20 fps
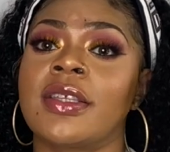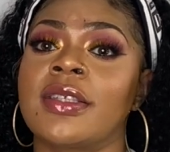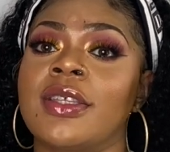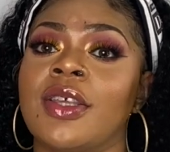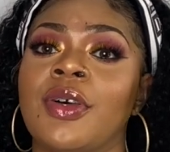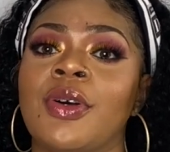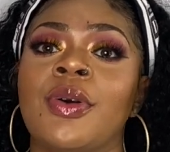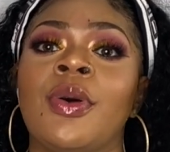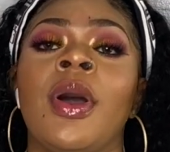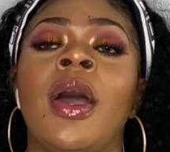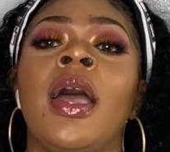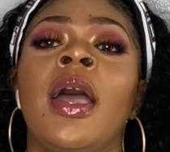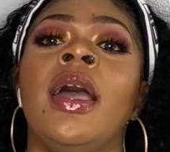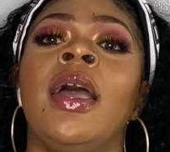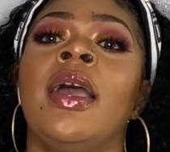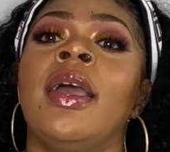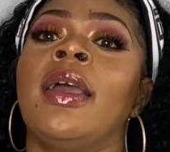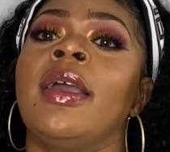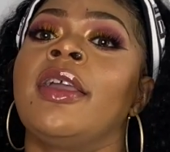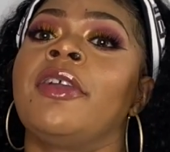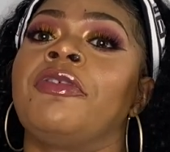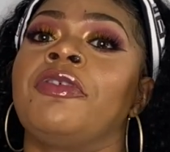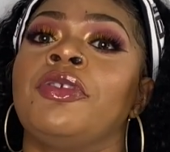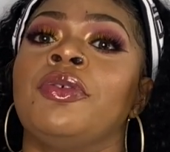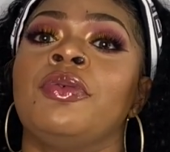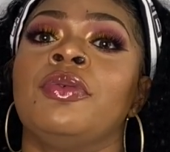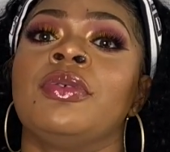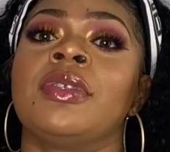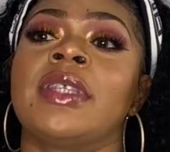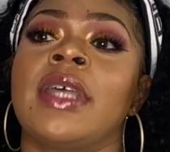So if
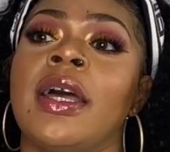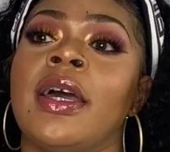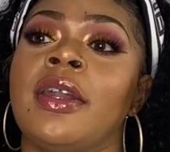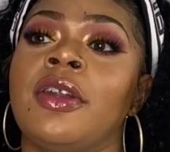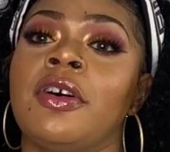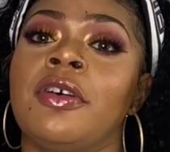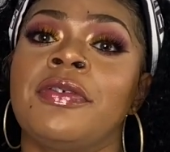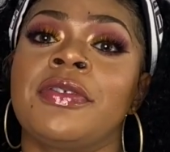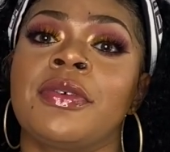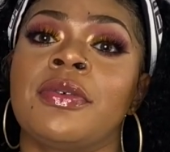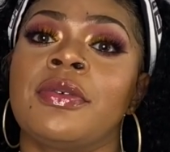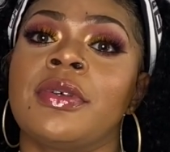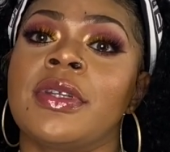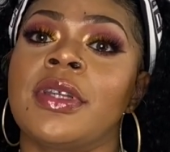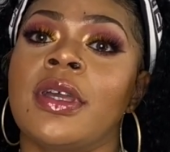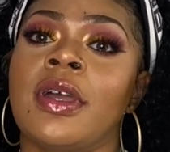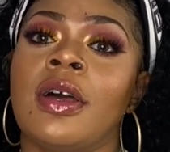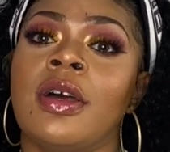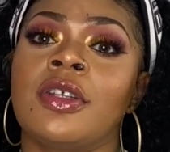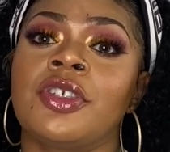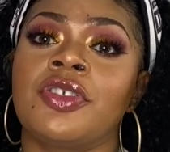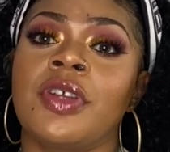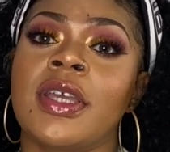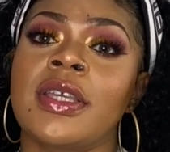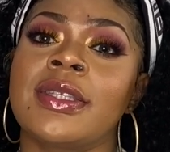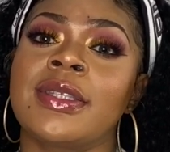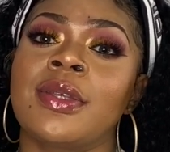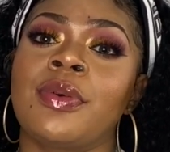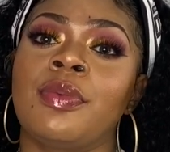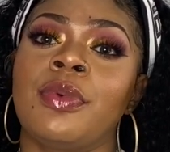you sign off on a contract
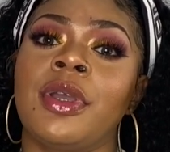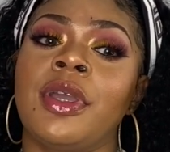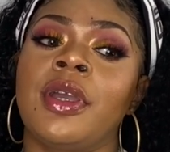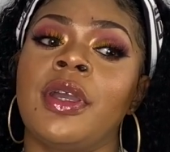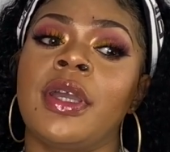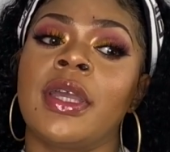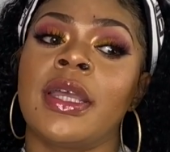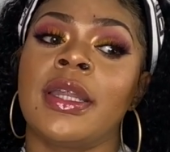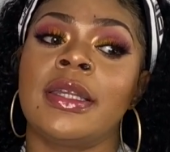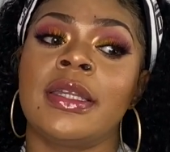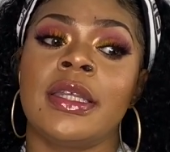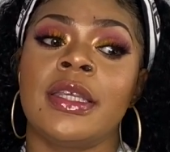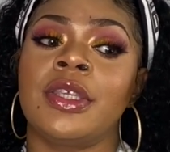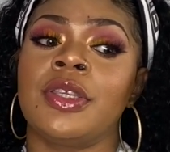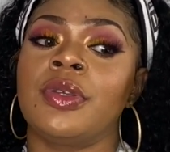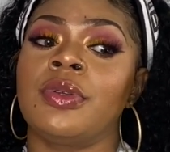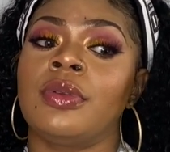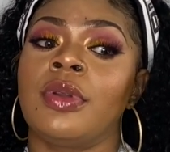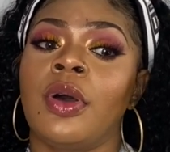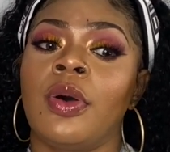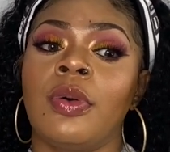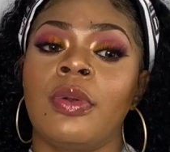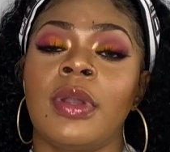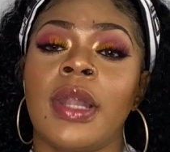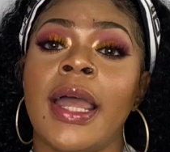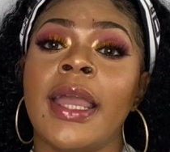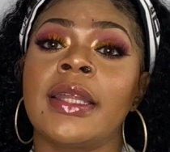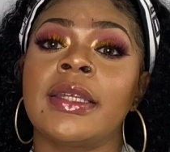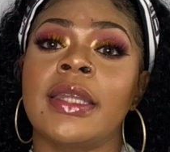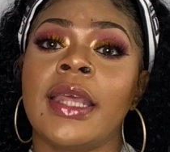somewhere and then you don't
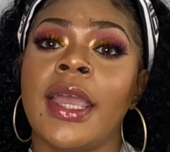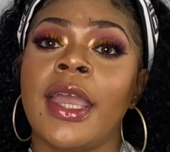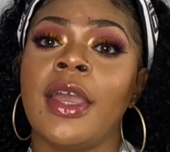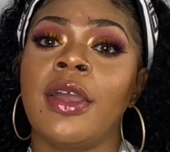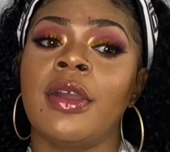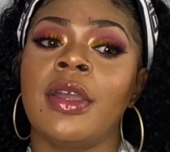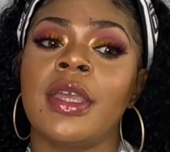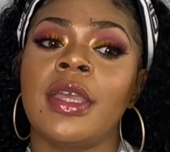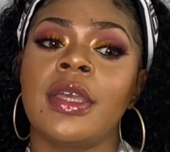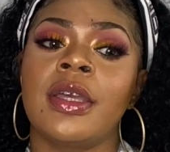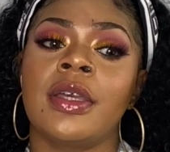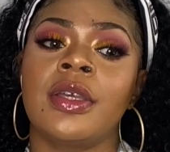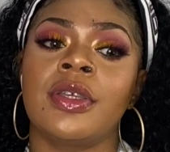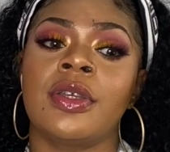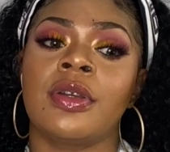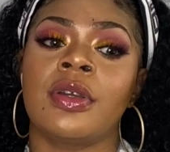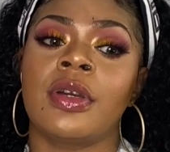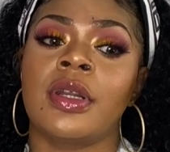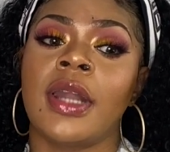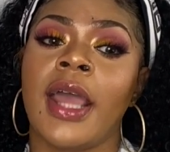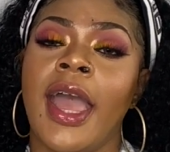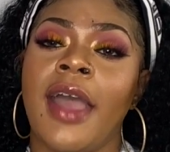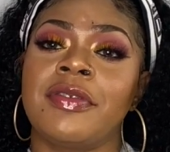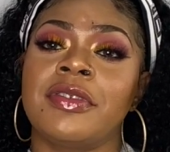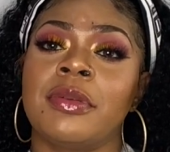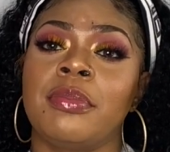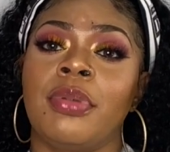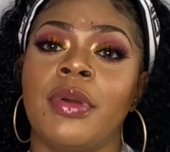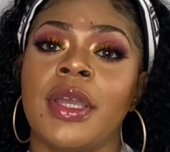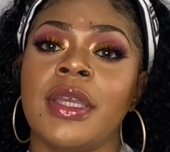like the area, you're going to have
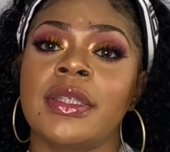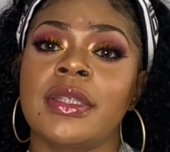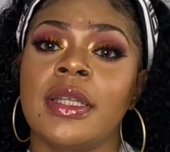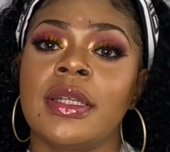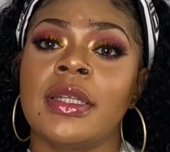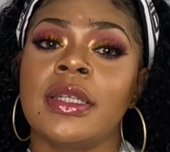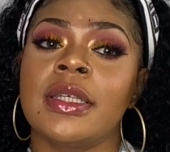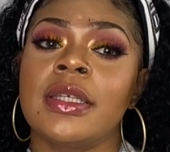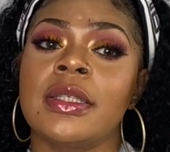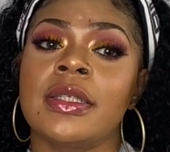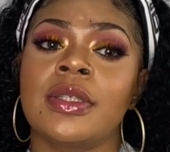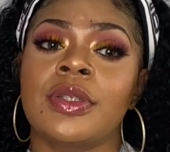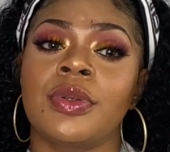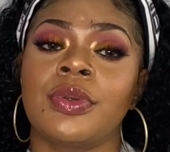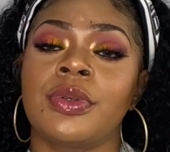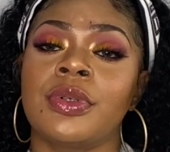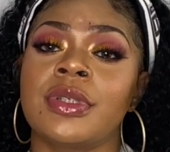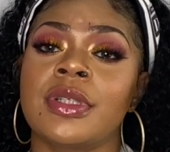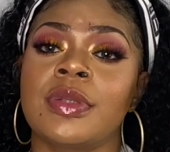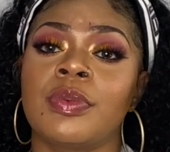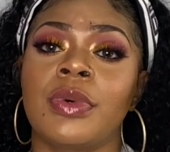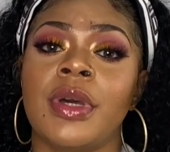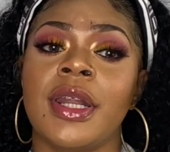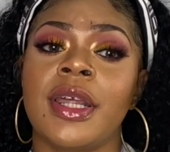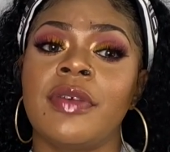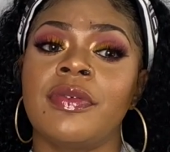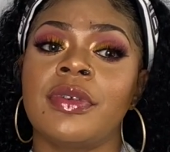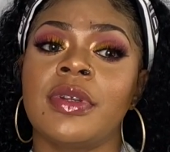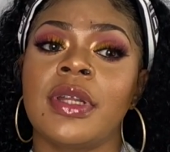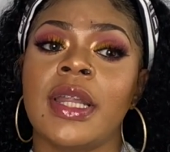to break the lease or
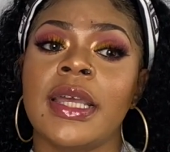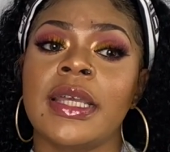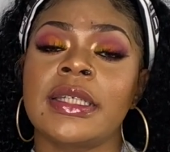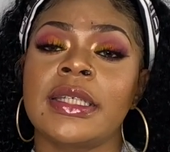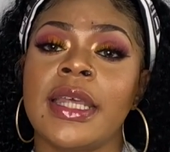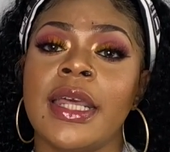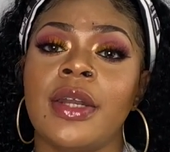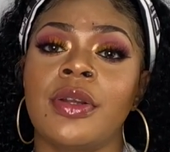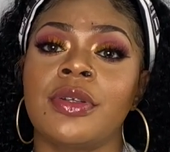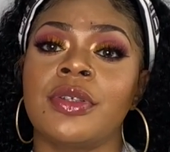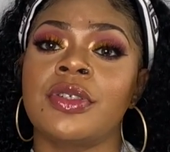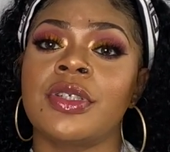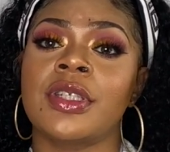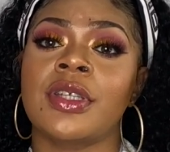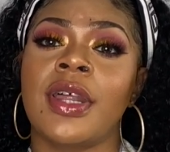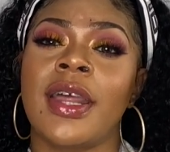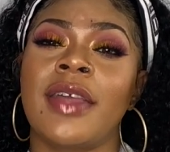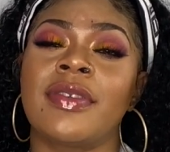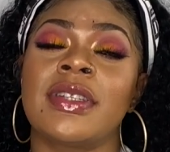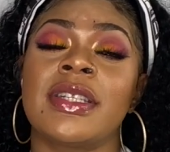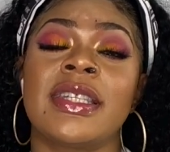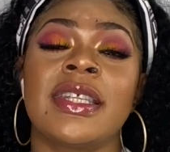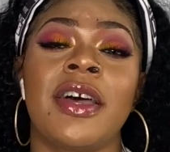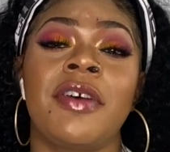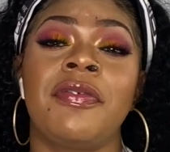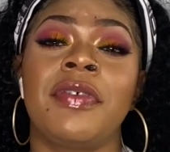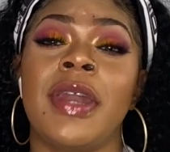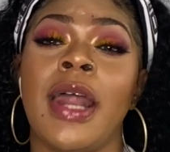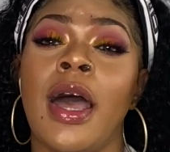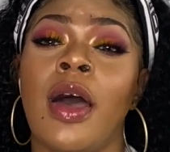whatever like that, or you're just going to have to
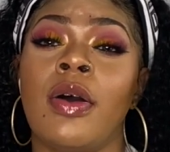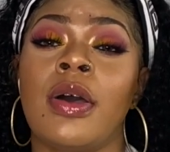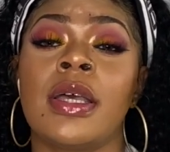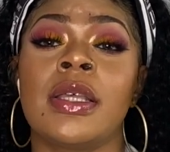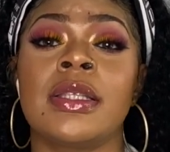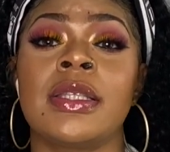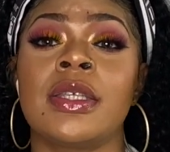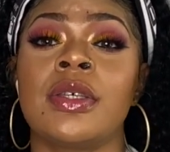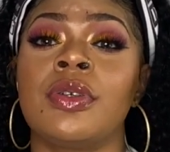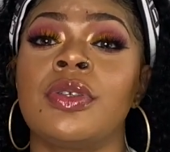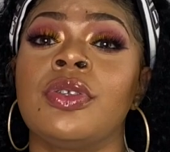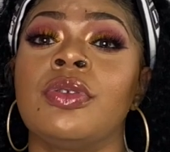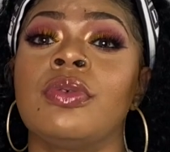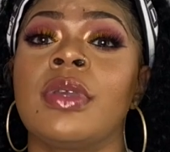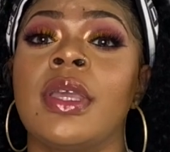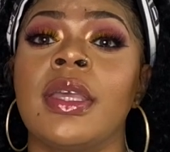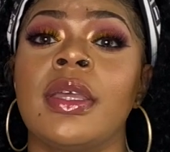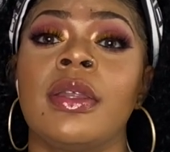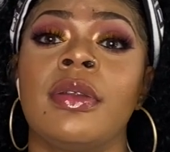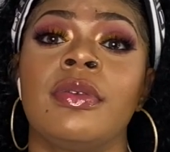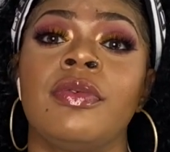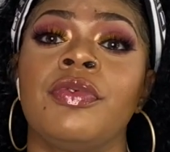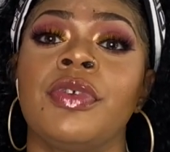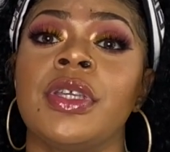tough it out until you can